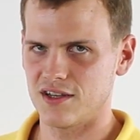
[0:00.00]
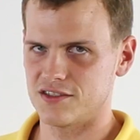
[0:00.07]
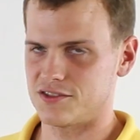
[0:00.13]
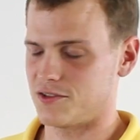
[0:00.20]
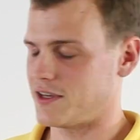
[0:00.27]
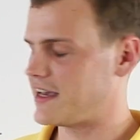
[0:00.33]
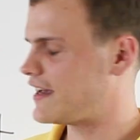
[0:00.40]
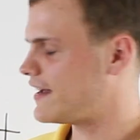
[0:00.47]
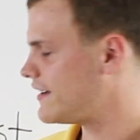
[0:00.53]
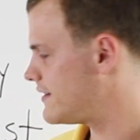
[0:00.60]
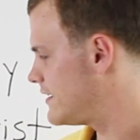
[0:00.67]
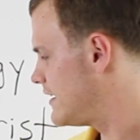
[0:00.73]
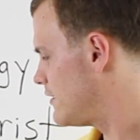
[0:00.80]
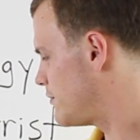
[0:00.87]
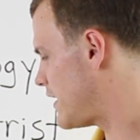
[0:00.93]
So yeah,
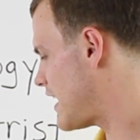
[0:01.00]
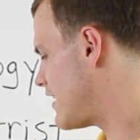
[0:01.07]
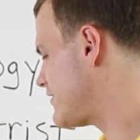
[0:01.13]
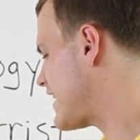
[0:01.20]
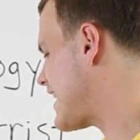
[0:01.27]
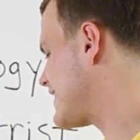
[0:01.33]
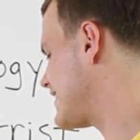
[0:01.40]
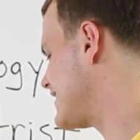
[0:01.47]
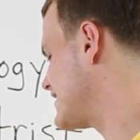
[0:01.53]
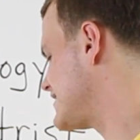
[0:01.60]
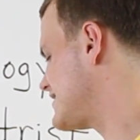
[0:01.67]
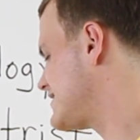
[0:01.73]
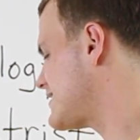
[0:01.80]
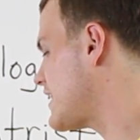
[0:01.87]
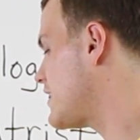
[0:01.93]
we have that, the
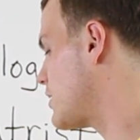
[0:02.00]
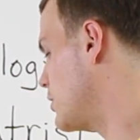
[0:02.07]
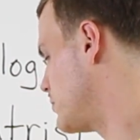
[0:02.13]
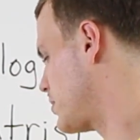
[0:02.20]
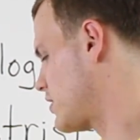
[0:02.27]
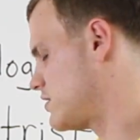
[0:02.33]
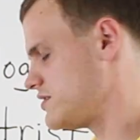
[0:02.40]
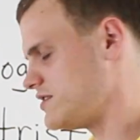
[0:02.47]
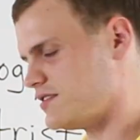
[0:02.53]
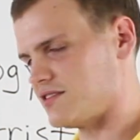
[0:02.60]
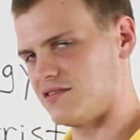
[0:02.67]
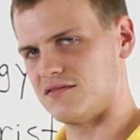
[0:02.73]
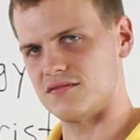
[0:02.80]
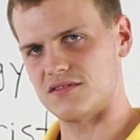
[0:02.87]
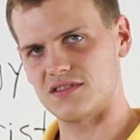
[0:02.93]
psycho
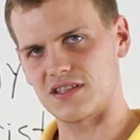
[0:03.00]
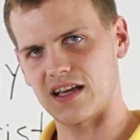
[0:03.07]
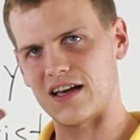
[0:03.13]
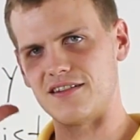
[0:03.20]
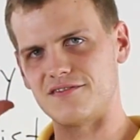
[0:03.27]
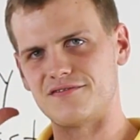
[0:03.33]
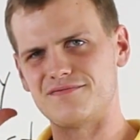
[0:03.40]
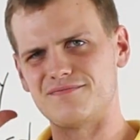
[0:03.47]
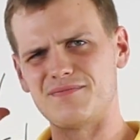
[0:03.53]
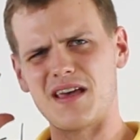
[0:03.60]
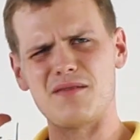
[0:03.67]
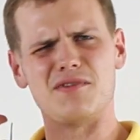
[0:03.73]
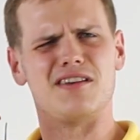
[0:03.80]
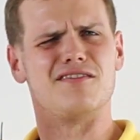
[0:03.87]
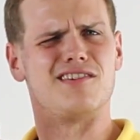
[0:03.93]
person. It's kind of
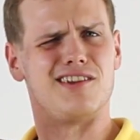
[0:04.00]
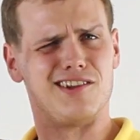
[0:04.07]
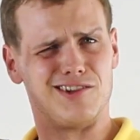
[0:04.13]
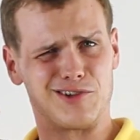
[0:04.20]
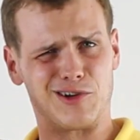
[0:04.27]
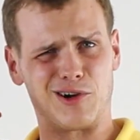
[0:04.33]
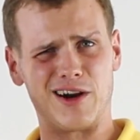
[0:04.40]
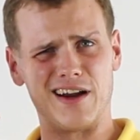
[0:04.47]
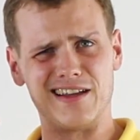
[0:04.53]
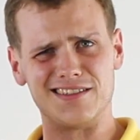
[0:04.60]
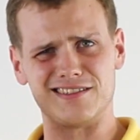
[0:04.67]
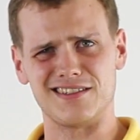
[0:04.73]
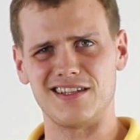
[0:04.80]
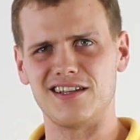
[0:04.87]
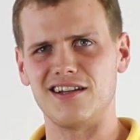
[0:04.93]
maybe even a little
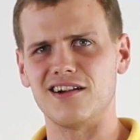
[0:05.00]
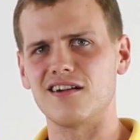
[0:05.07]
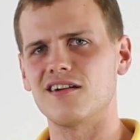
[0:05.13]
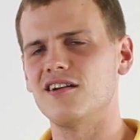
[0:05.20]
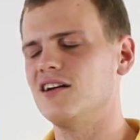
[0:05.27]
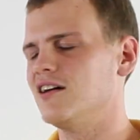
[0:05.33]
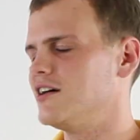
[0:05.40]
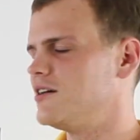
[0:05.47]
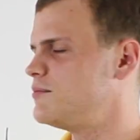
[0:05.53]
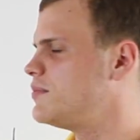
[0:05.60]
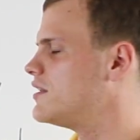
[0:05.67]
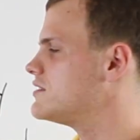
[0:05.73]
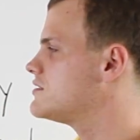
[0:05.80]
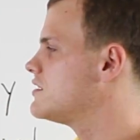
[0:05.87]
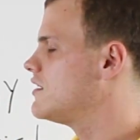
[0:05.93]
crazy here,
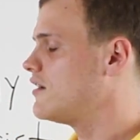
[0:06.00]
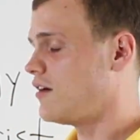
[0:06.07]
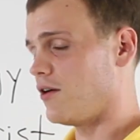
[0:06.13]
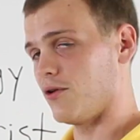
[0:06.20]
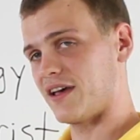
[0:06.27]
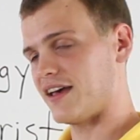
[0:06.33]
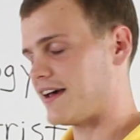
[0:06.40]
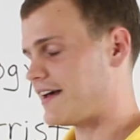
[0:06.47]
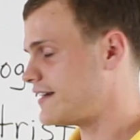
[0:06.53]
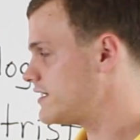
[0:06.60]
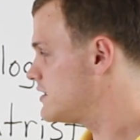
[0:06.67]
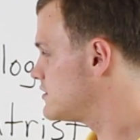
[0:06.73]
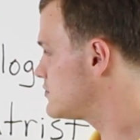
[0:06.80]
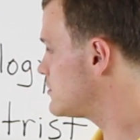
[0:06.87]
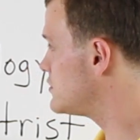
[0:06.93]
but okay.
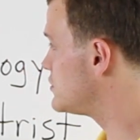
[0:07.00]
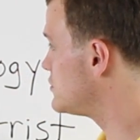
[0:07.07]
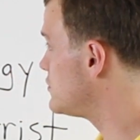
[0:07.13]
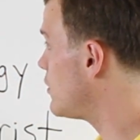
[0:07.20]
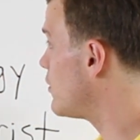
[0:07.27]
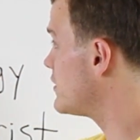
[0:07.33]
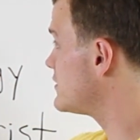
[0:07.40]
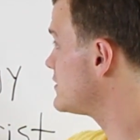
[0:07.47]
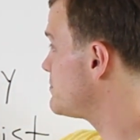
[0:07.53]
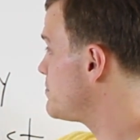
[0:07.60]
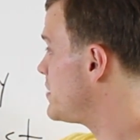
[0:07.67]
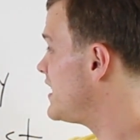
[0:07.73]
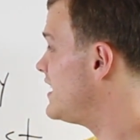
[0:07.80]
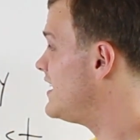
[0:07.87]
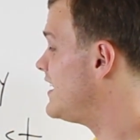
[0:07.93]
So as you notice,
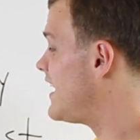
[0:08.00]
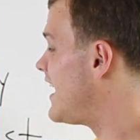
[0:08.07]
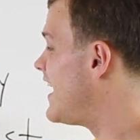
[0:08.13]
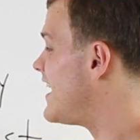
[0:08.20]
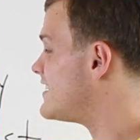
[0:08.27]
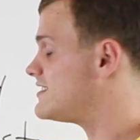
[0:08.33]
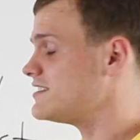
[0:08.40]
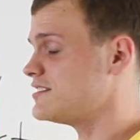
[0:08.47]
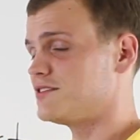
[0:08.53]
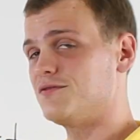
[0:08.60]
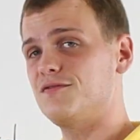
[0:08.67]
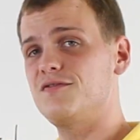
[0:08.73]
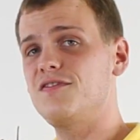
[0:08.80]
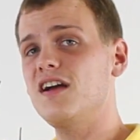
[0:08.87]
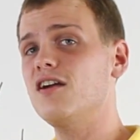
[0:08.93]
PS is
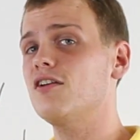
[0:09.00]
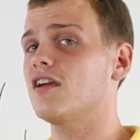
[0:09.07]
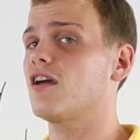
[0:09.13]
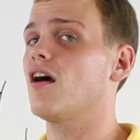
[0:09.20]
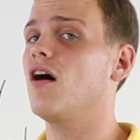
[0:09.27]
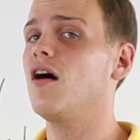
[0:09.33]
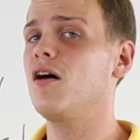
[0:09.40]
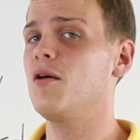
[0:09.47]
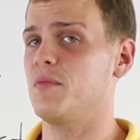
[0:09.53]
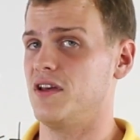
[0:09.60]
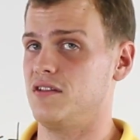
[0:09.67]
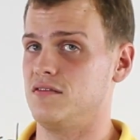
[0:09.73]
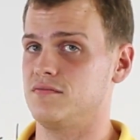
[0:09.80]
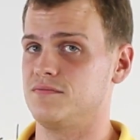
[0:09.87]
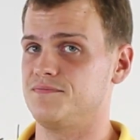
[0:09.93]
very common,